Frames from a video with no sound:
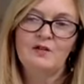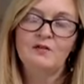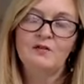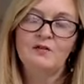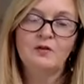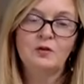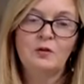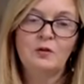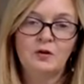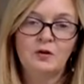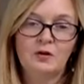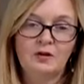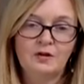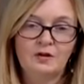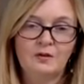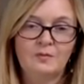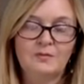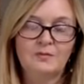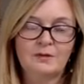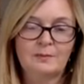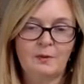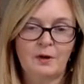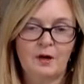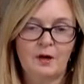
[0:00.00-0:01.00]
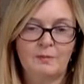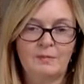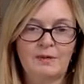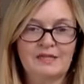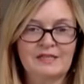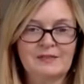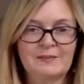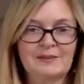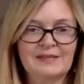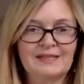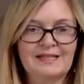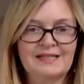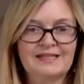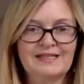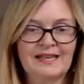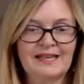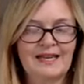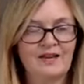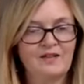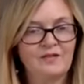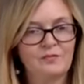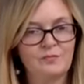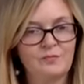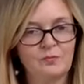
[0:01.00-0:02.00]
floral departments, because they
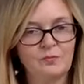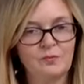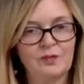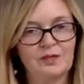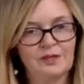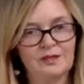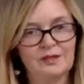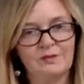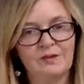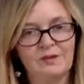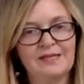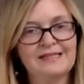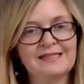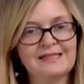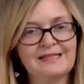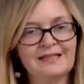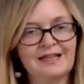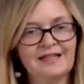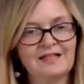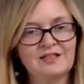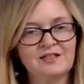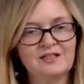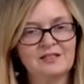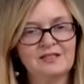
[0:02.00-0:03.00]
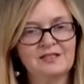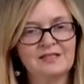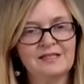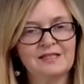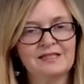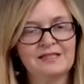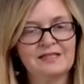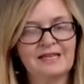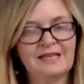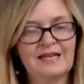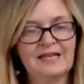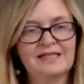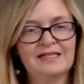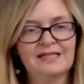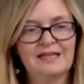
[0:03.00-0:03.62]
have really great selections these days.